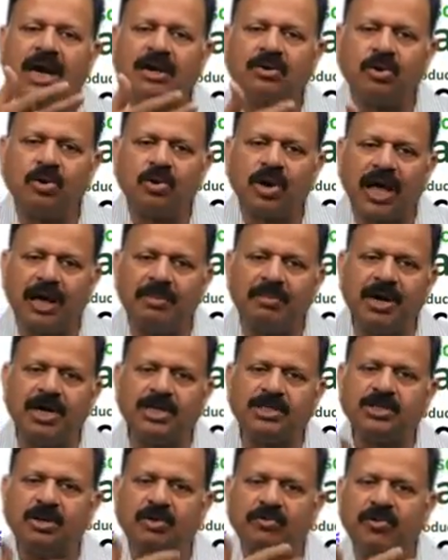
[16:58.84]
could
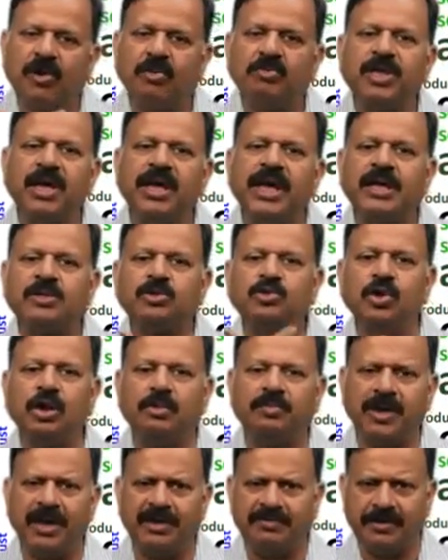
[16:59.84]
emerge from the actual
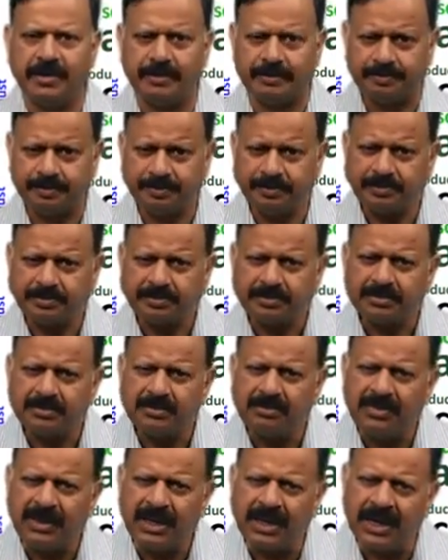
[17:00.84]
behavior.
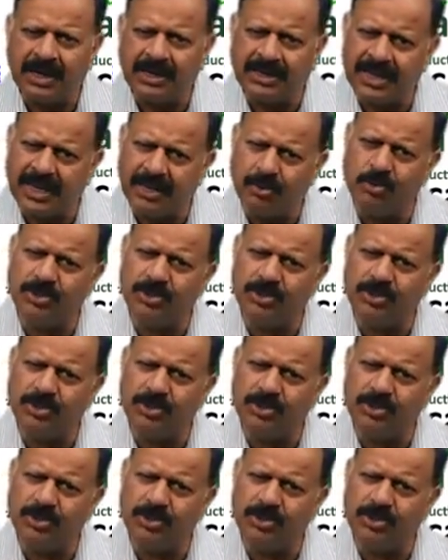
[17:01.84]
And then